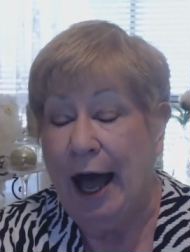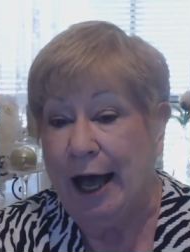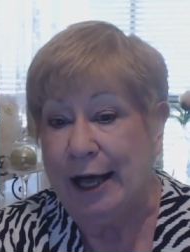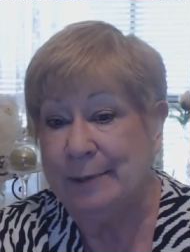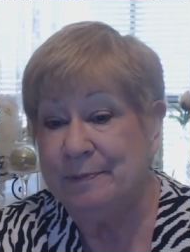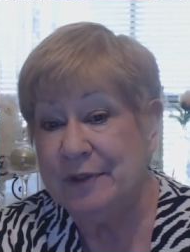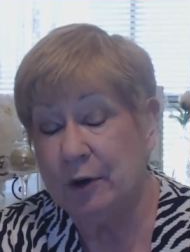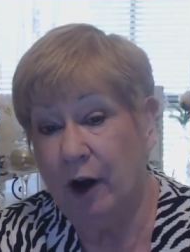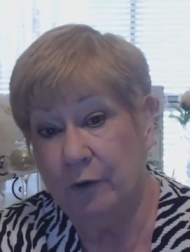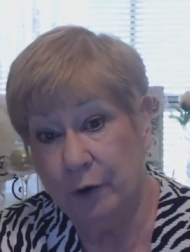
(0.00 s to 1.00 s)
Uh,
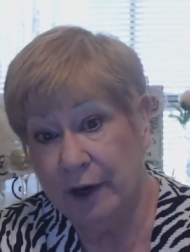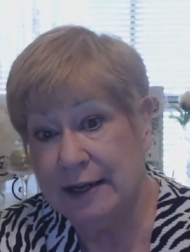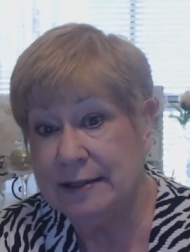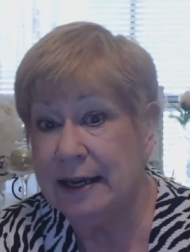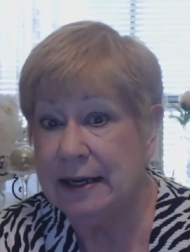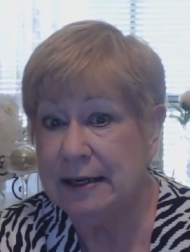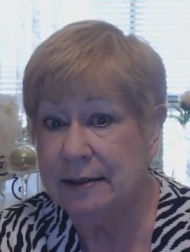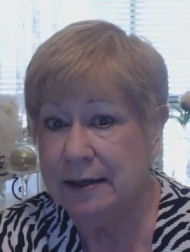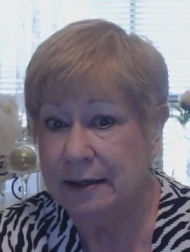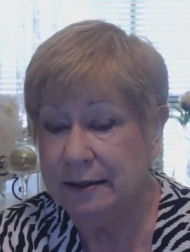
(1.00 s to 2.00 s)
so over
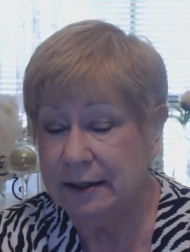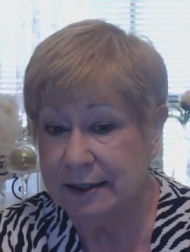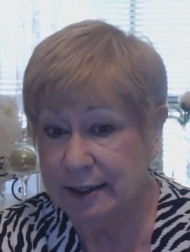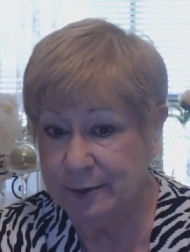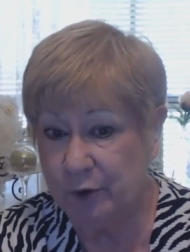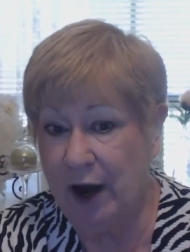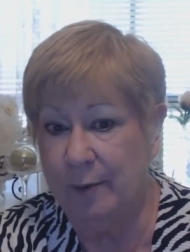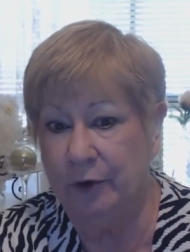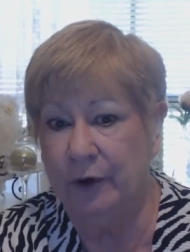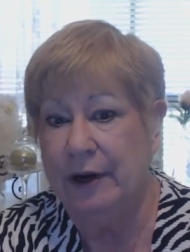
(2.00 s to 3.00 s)
18, a
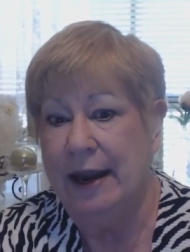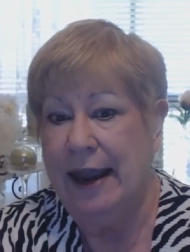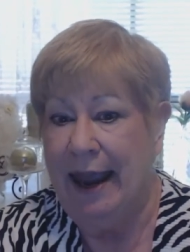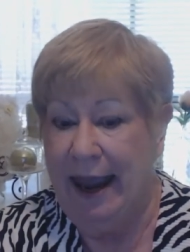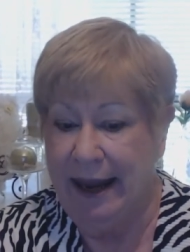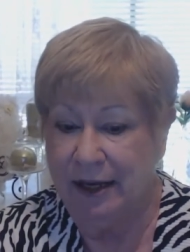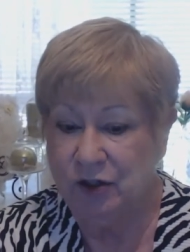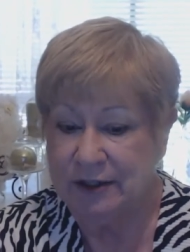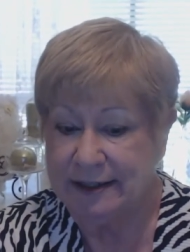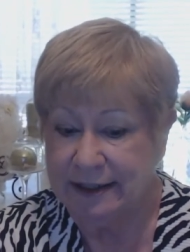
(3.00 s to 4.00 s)
subscriber,
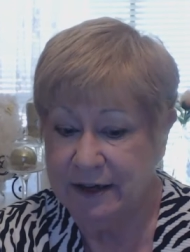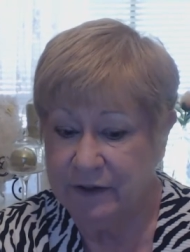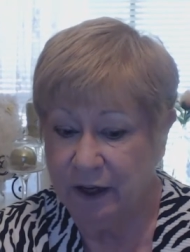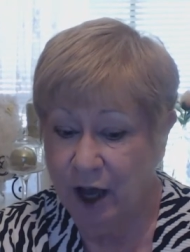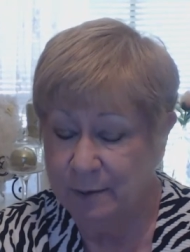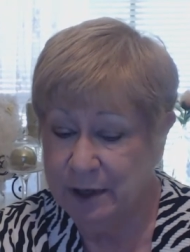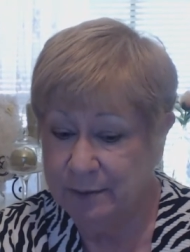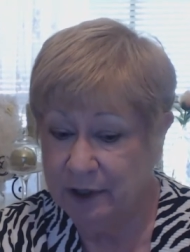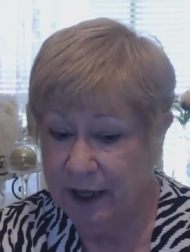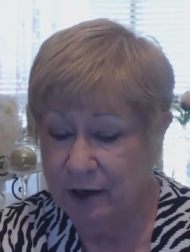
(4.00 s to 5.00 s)
and just leave the
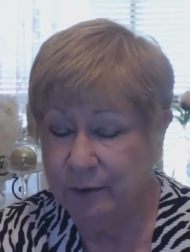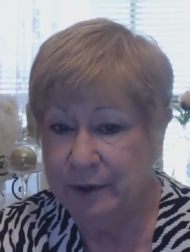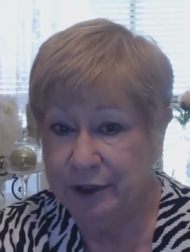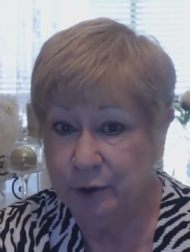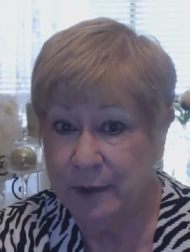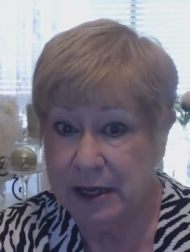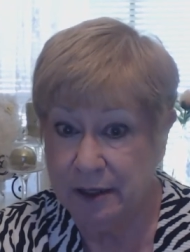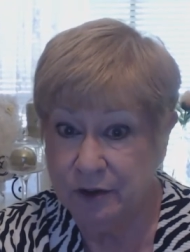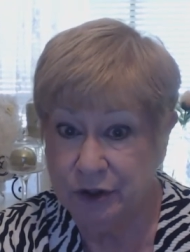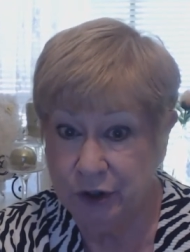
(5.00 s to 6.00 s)
comment below. Enter me
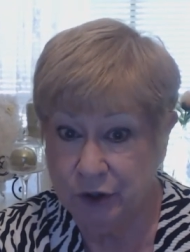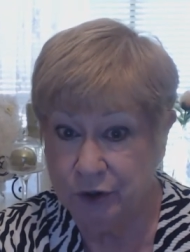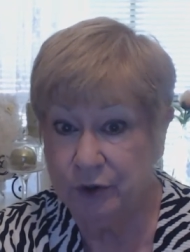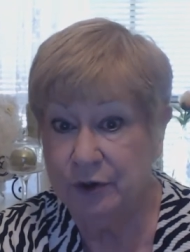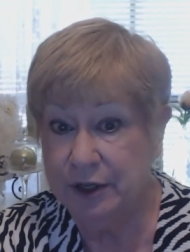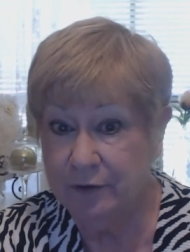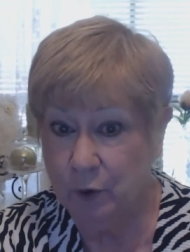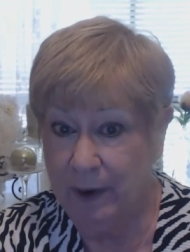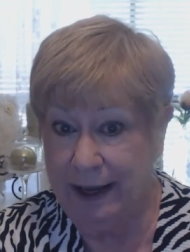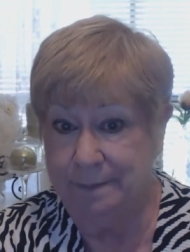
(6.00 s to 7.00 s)
into your
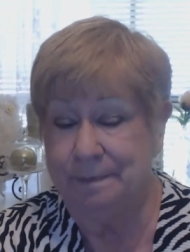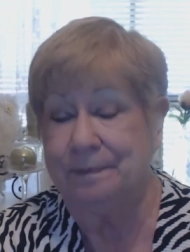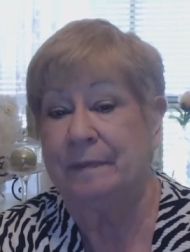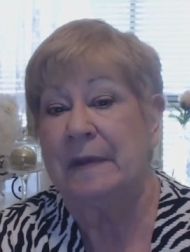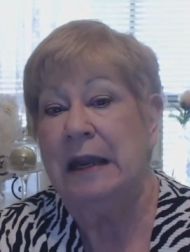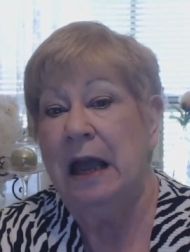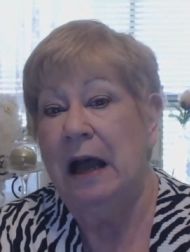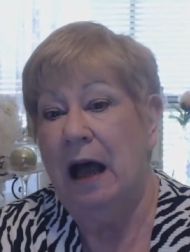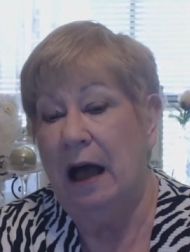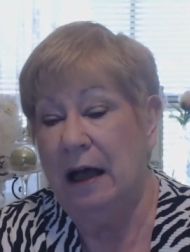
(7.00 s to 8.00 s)
giveaway.
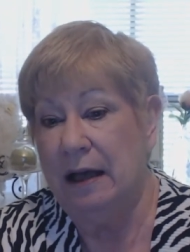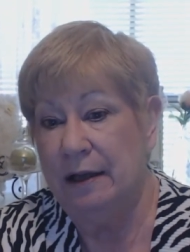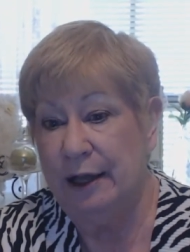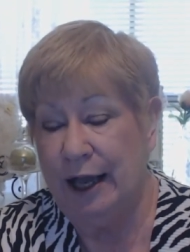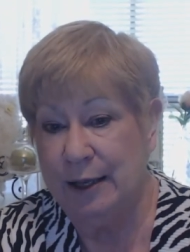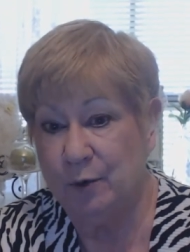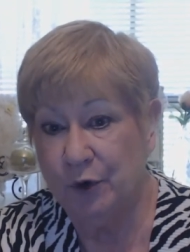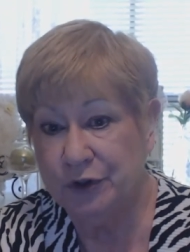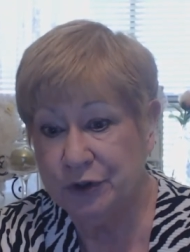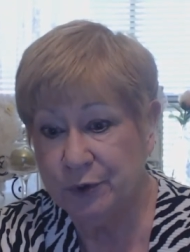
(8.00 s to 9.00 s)
I am
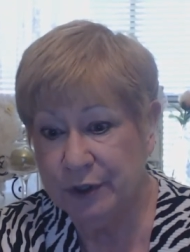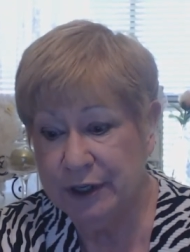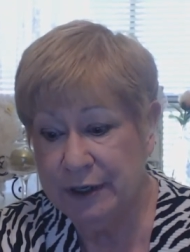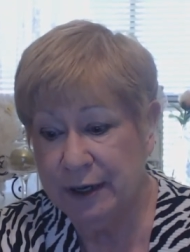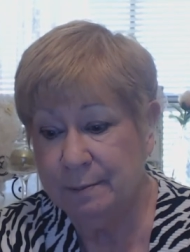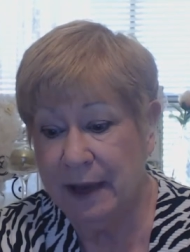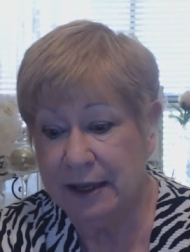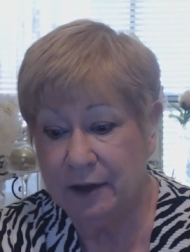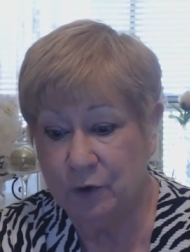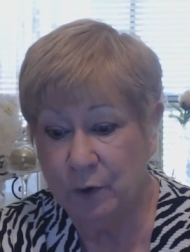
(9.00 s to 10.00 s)
going to run my
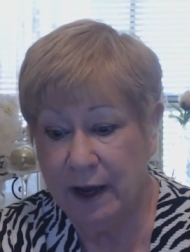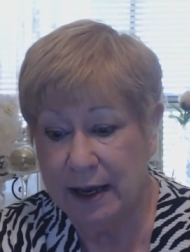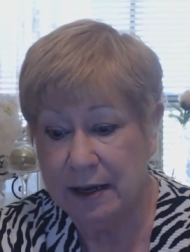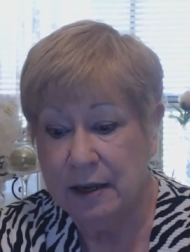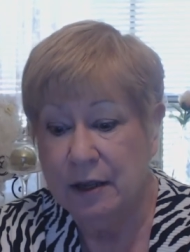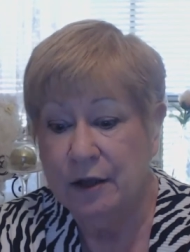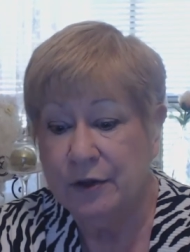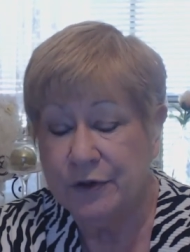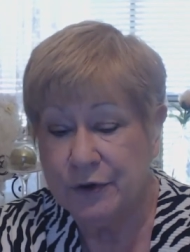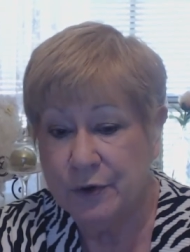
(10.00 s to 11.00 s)
giveaway
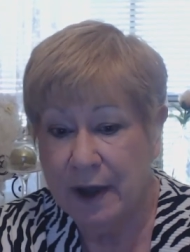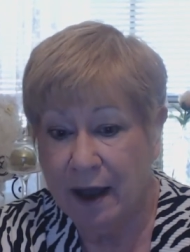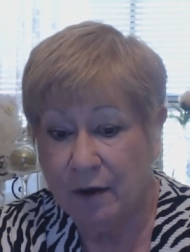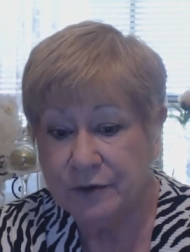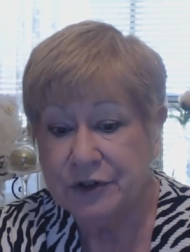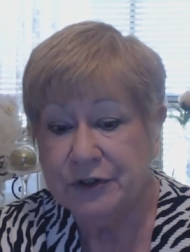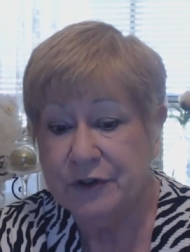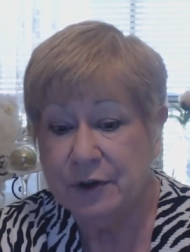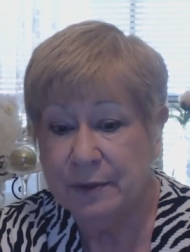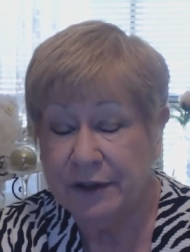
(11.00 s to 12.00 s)
throughout
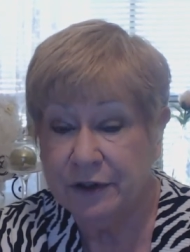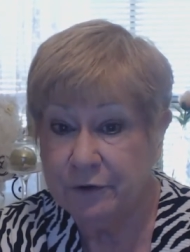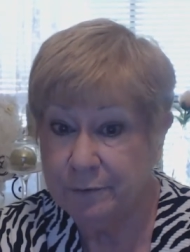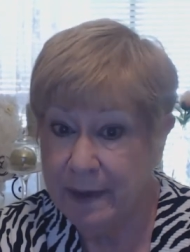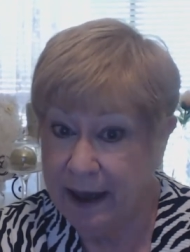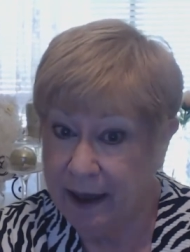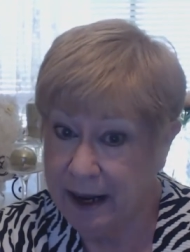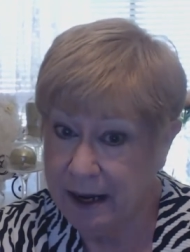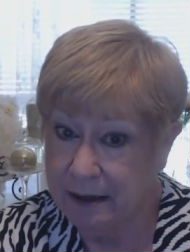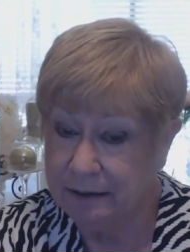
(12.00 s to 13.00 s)
the month of
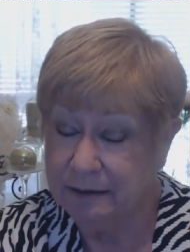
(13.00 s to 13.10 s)
May,